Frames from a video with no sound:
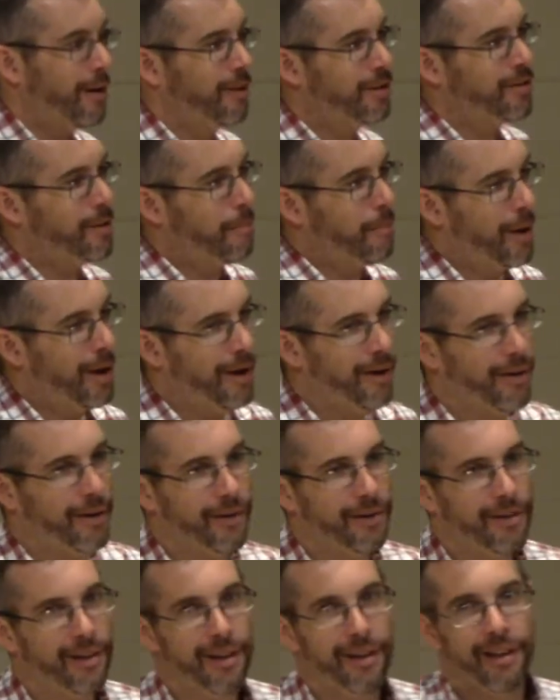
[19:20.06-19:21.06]
as a
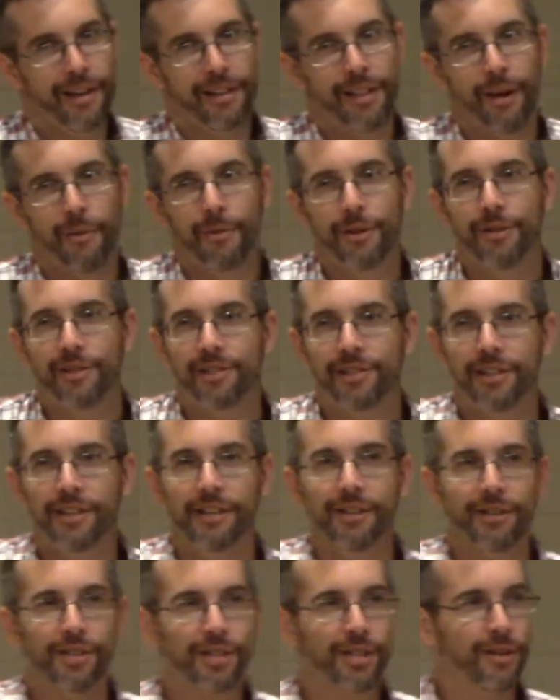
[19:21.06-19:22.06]
parent than when you see
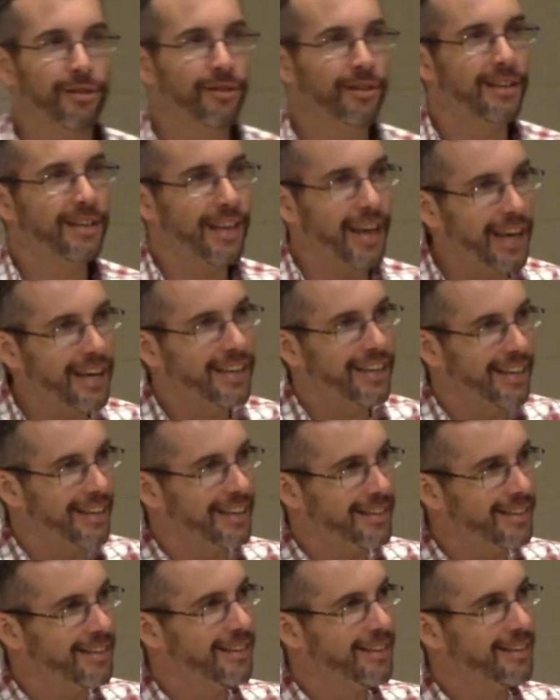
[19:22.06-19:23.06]
your children getting
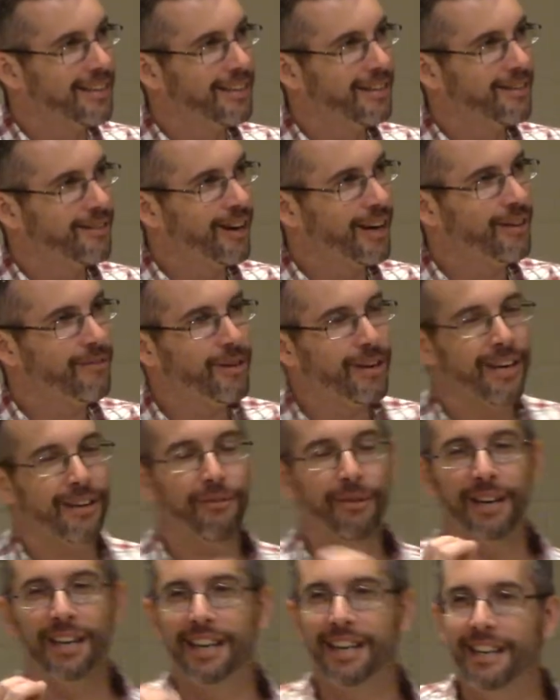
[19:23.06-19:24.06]
it, right? When it,
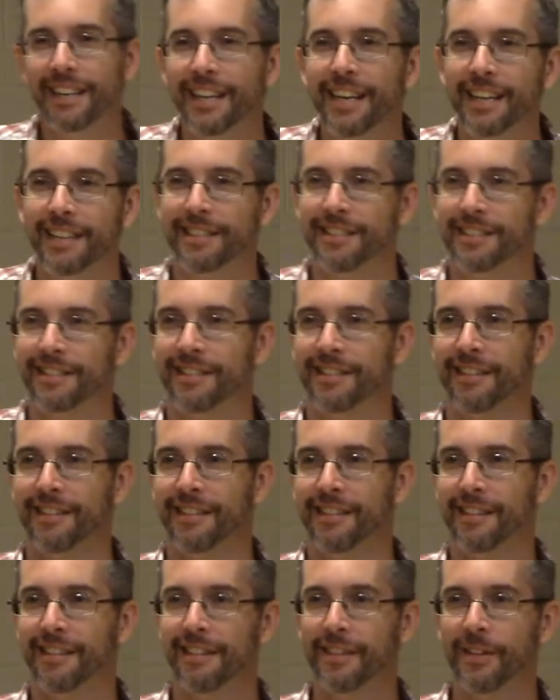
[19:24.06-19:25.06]
when it clicks
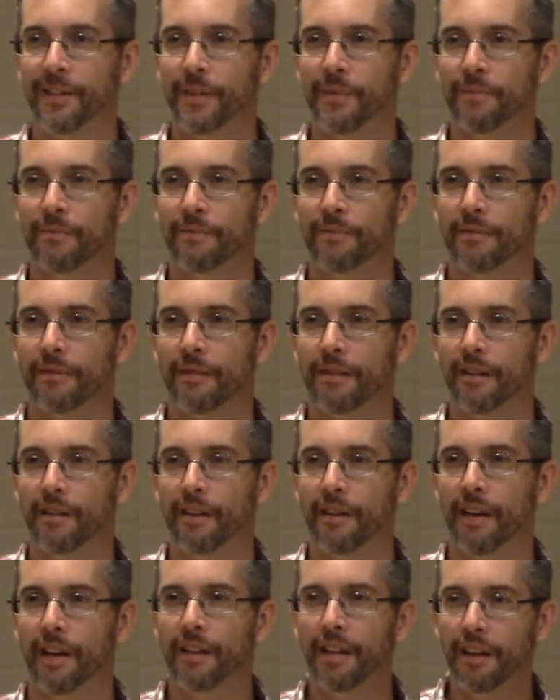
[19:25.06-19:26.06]

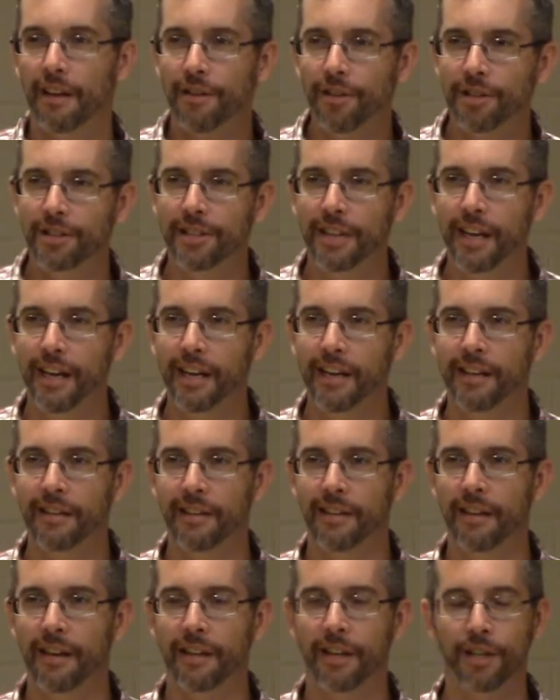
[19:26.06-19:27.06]
and they
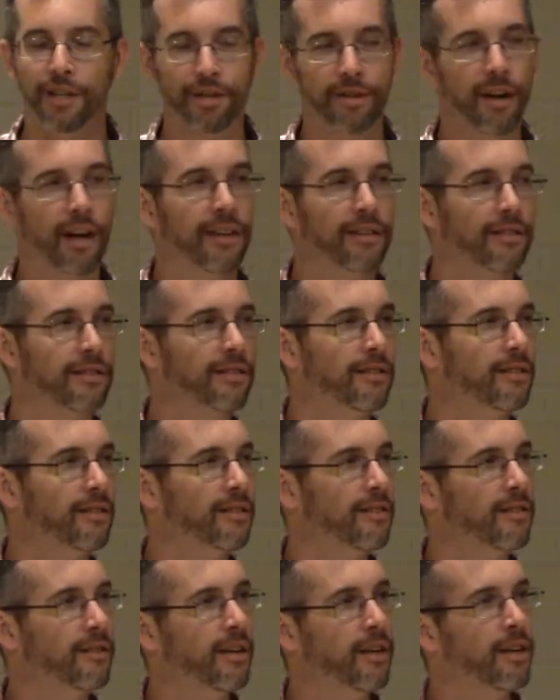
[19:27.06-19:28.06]
understand and they trust
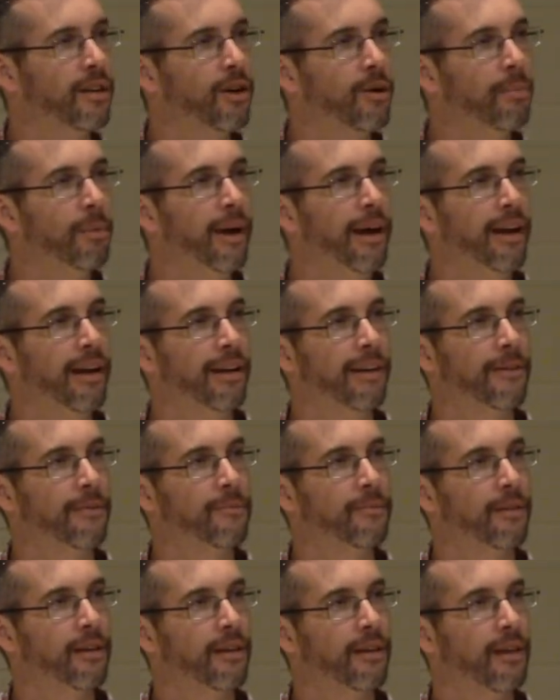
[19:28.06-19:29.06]
and they obey.
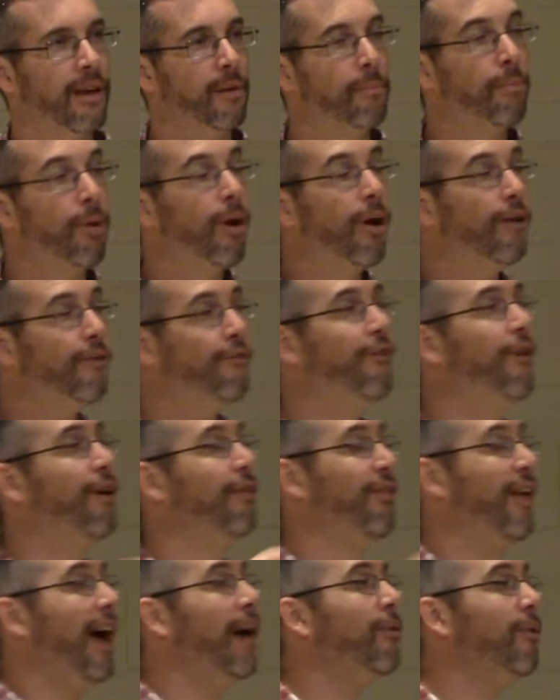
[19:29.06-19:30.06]
And Paul
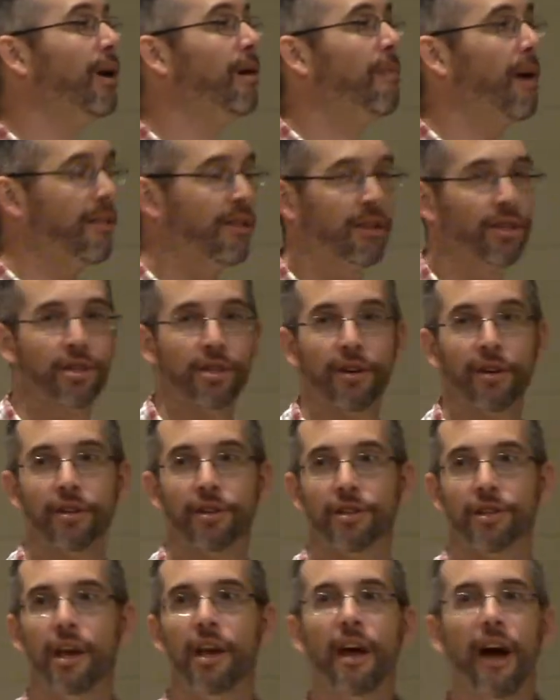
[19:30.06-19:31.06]
felt that way about the
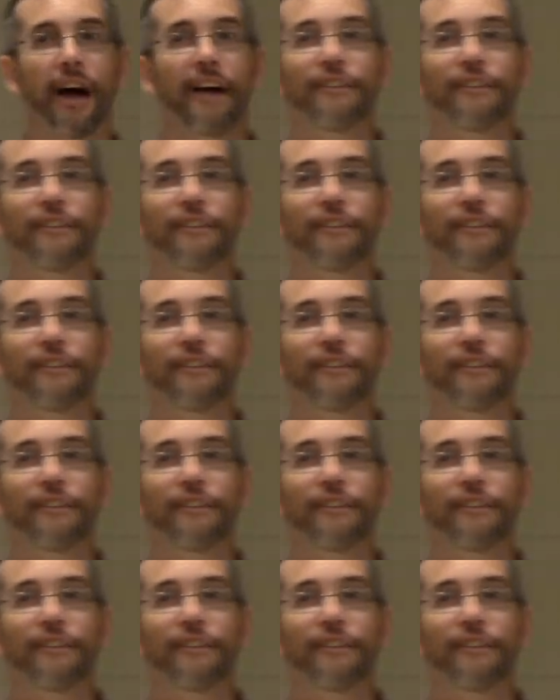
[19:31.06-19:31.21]
church. I